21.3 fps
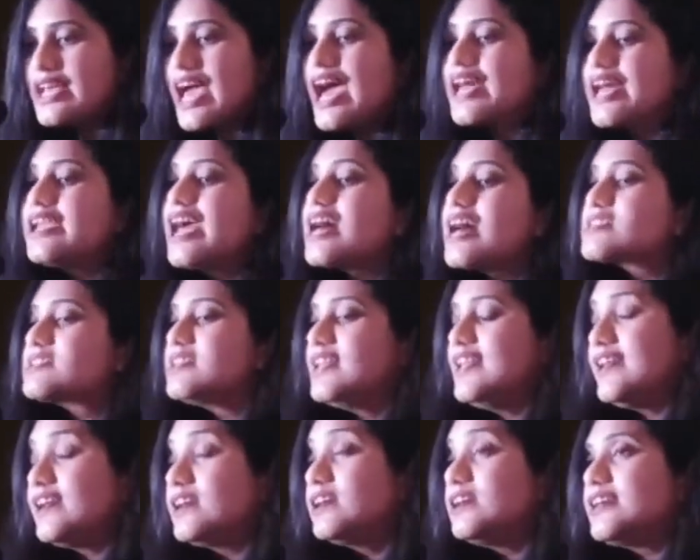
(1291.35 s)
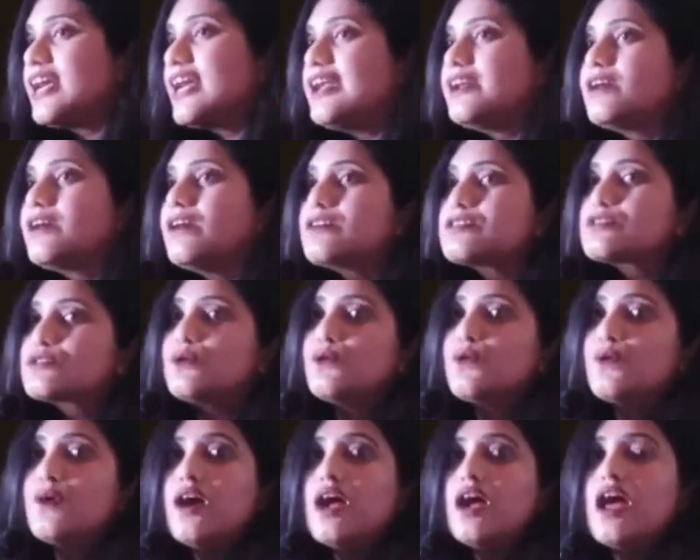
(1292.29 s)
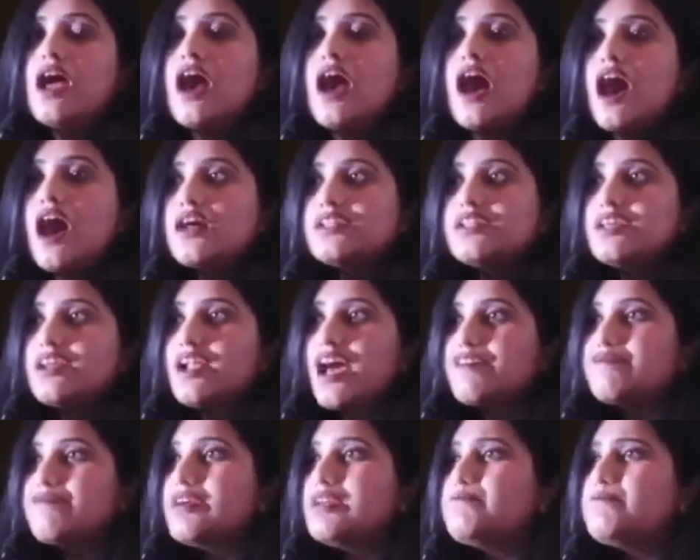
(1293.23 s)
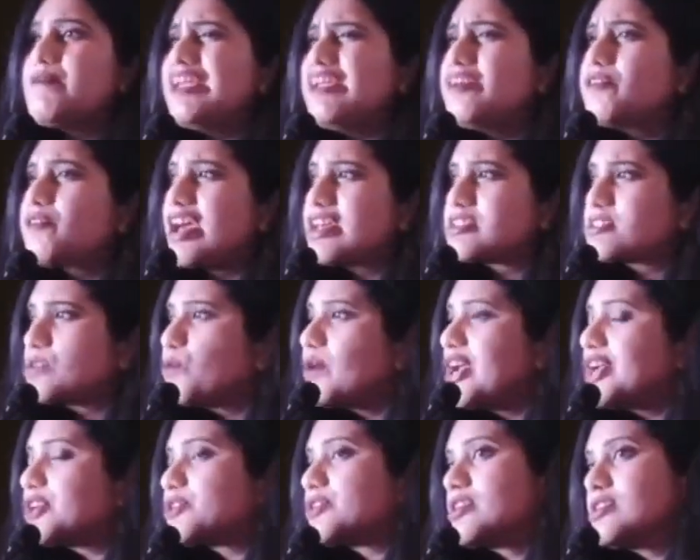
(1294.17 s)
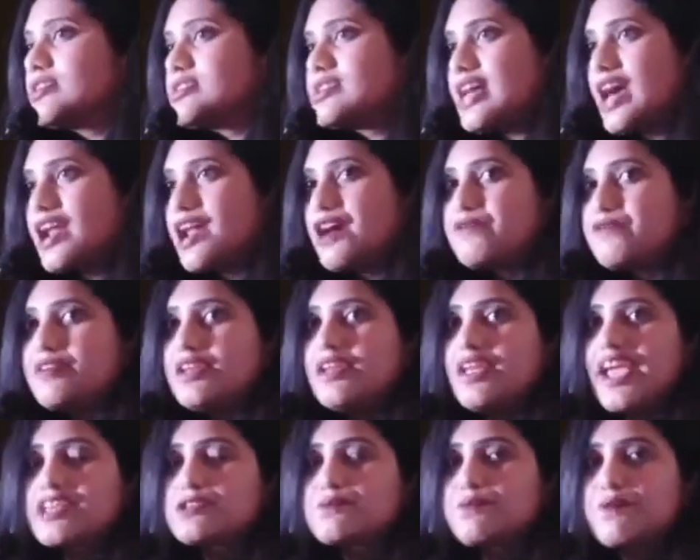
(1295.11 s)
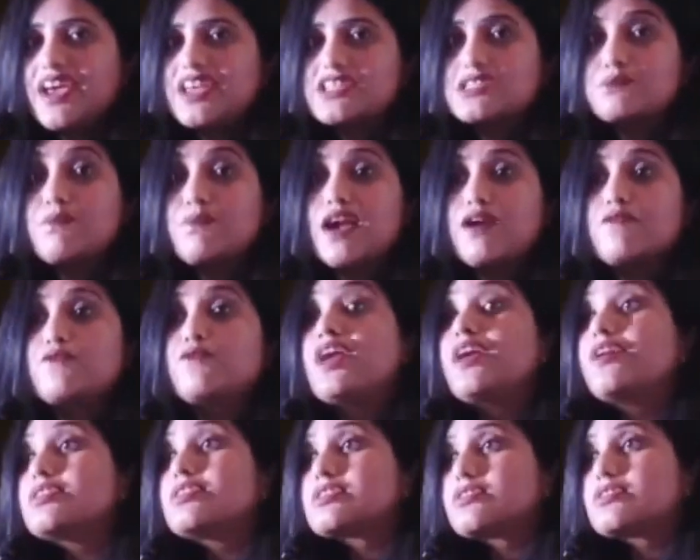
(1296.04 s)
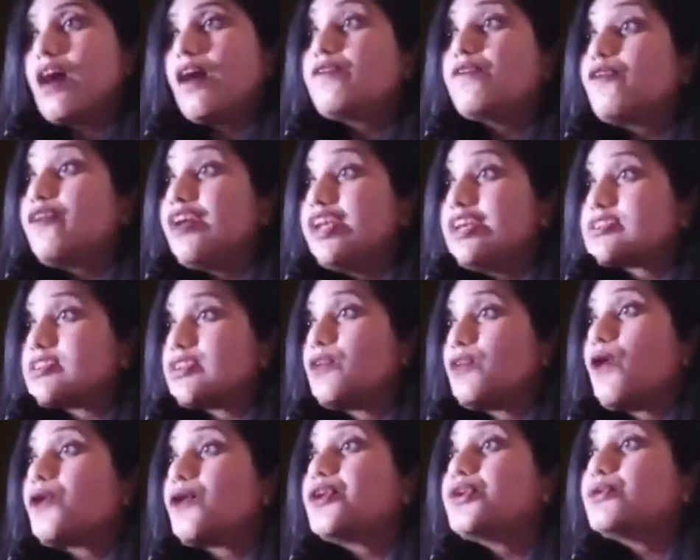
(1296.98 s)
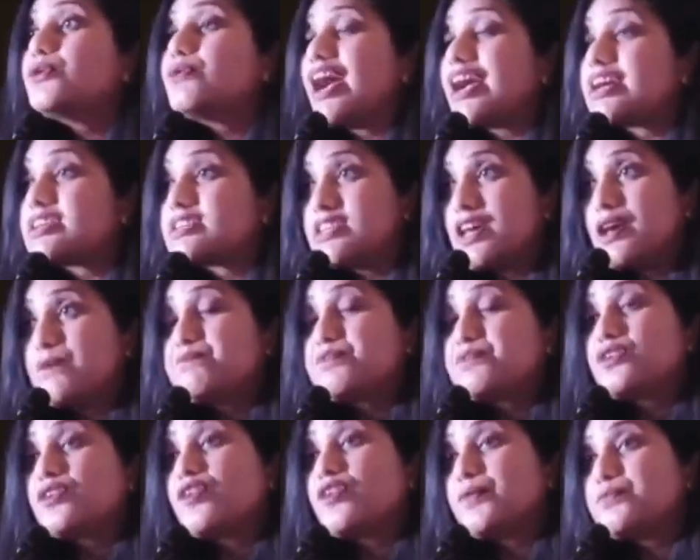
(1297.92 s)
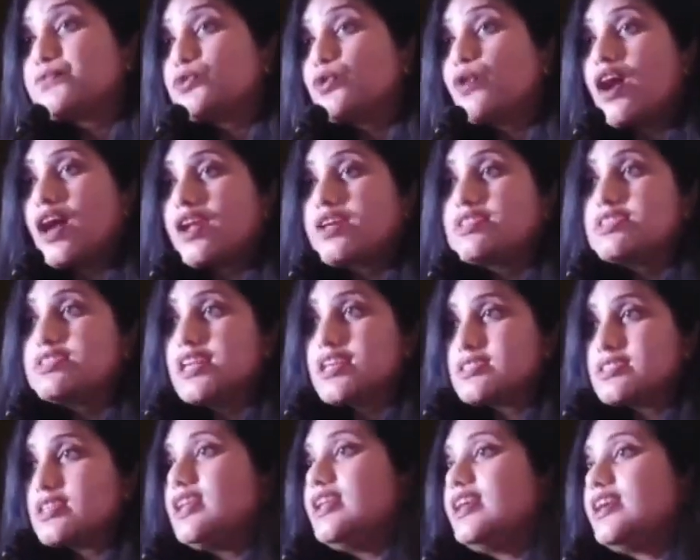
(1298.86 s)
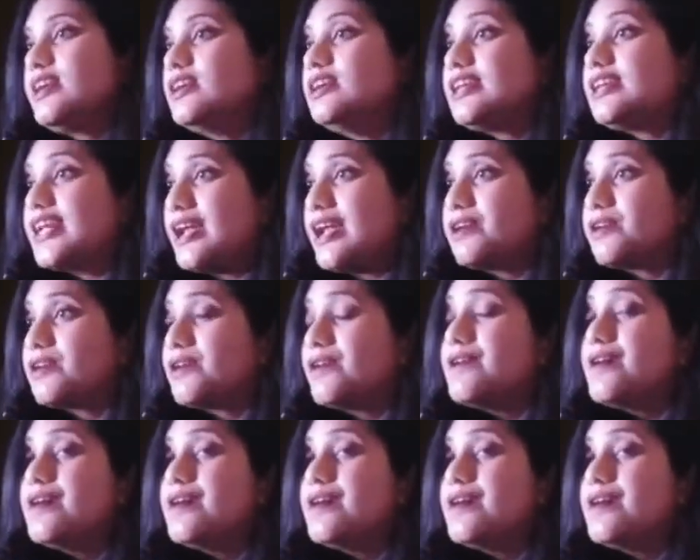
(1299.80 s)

And as legal tender, so there have been many reservations that have been expressed by various countries in order to accept cryptocurrency as a legal tender,